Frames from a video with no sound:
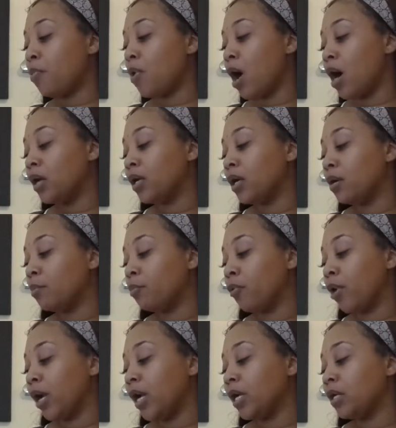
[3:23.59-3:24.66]
product
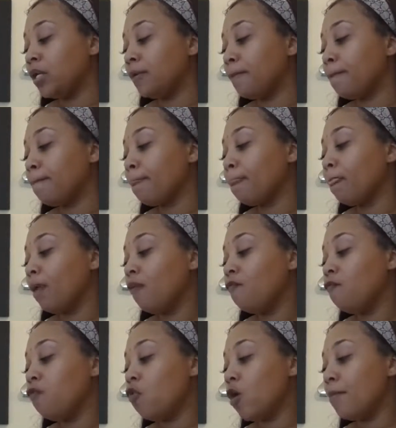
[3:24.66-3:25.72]
brand
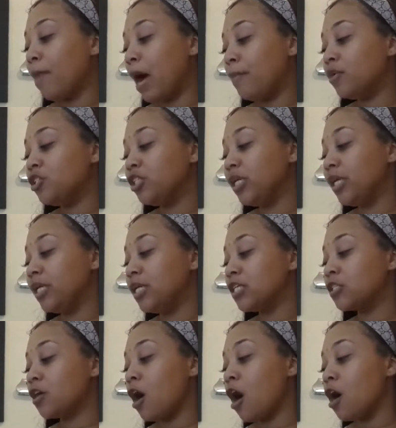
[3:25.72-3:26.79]
for my machine
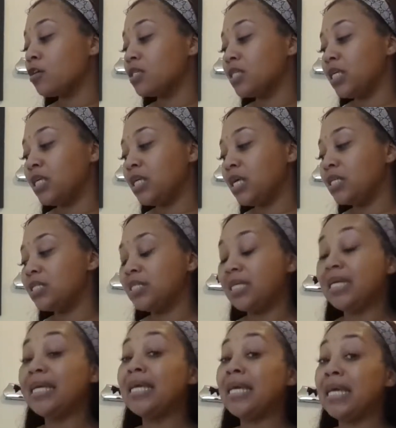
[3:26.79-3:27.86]
is called Zeny,
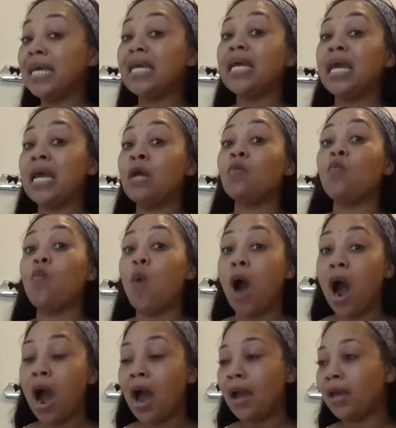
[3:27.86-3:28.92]

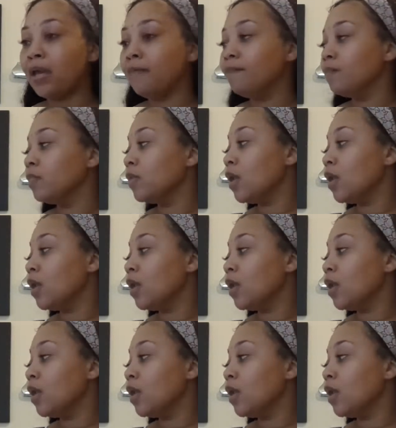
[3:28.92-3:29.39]
Z-E-N-Y.